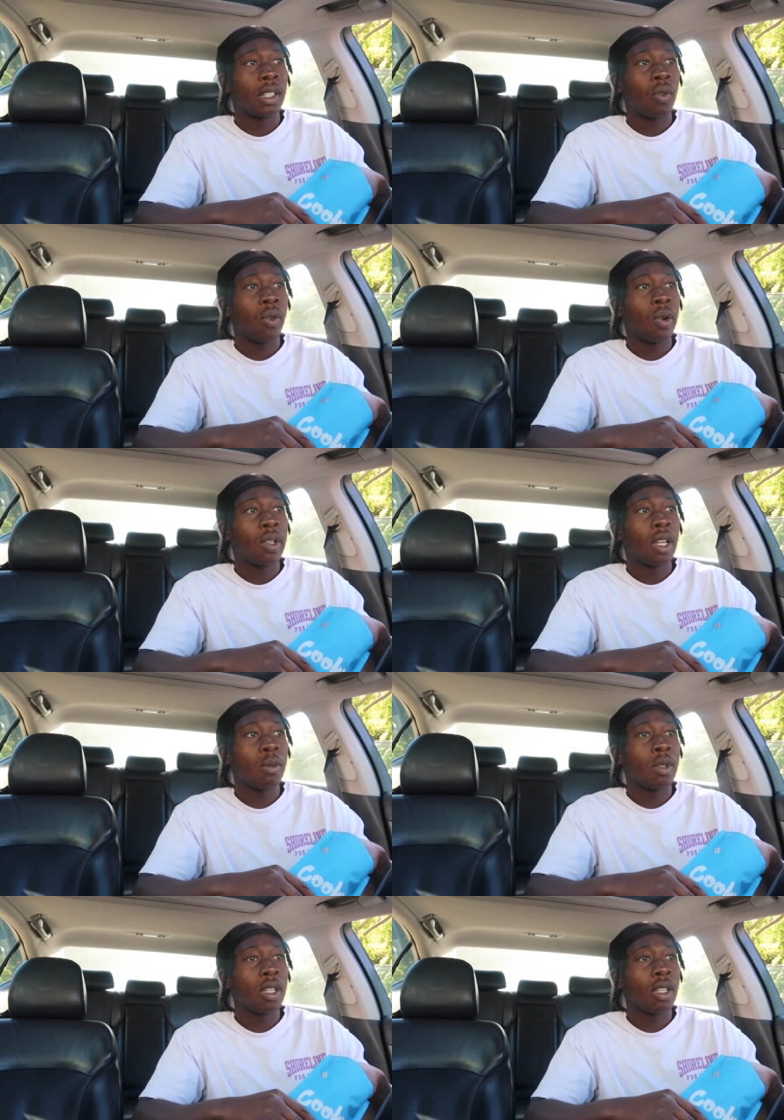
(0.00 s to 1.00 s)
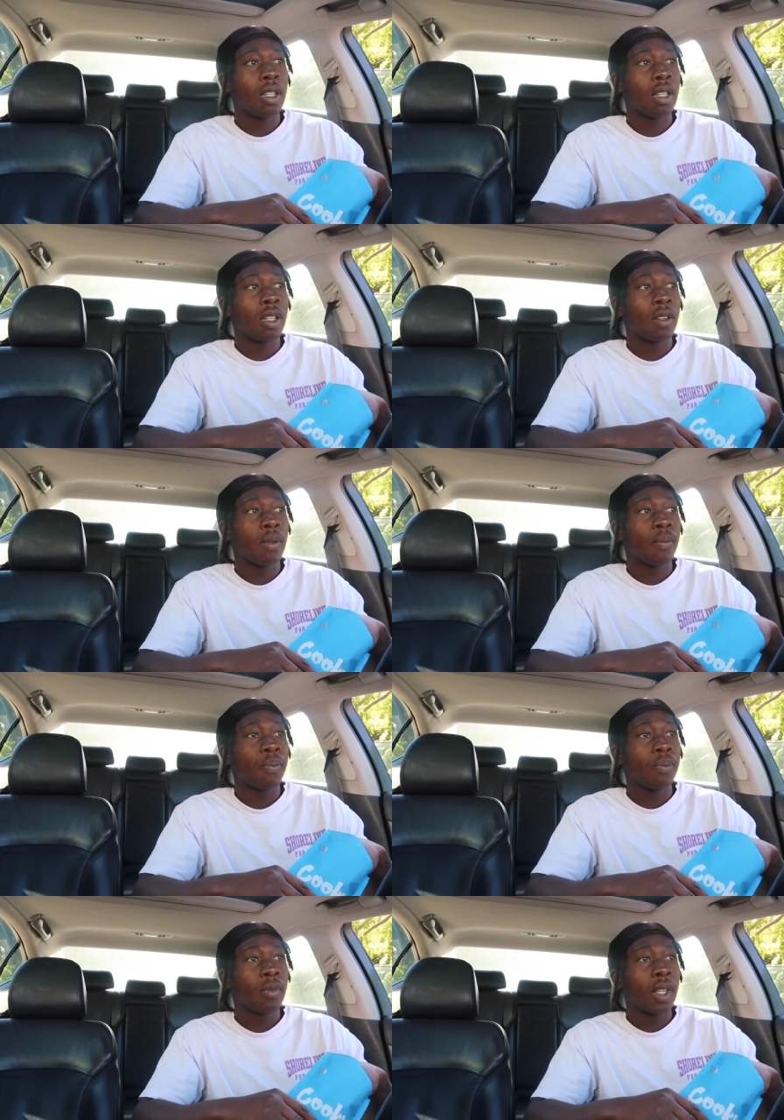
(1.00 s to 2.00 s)
What would that be?
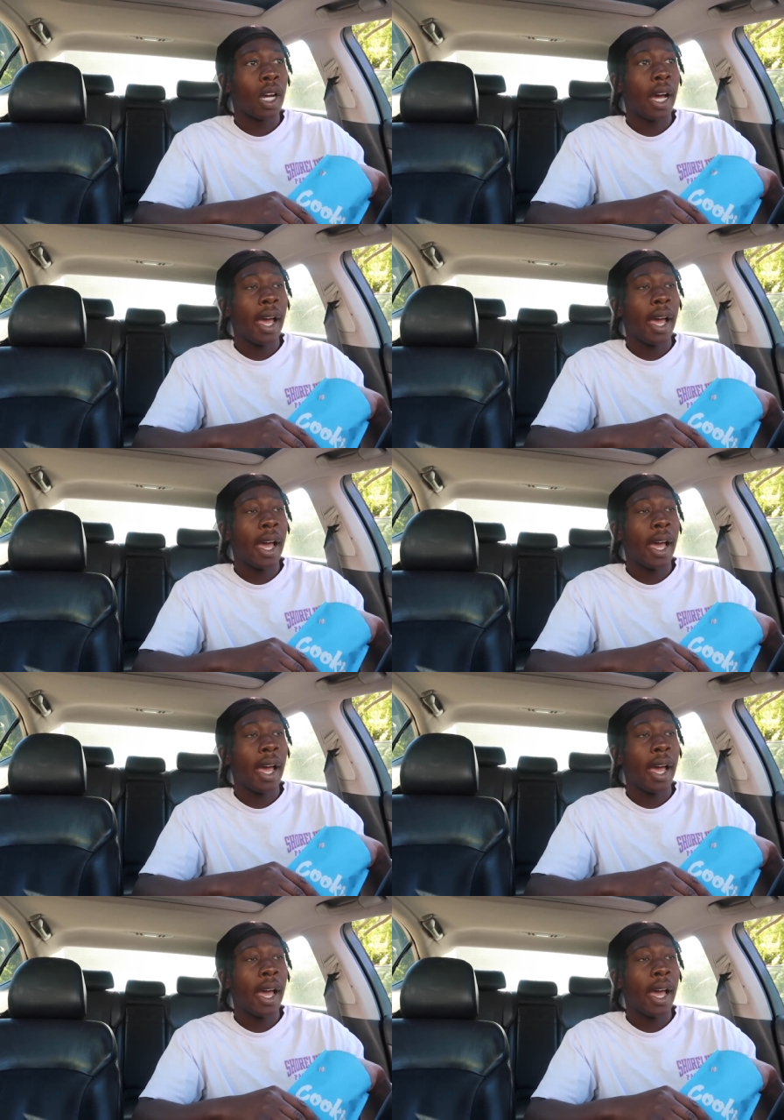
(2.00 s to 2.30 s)
A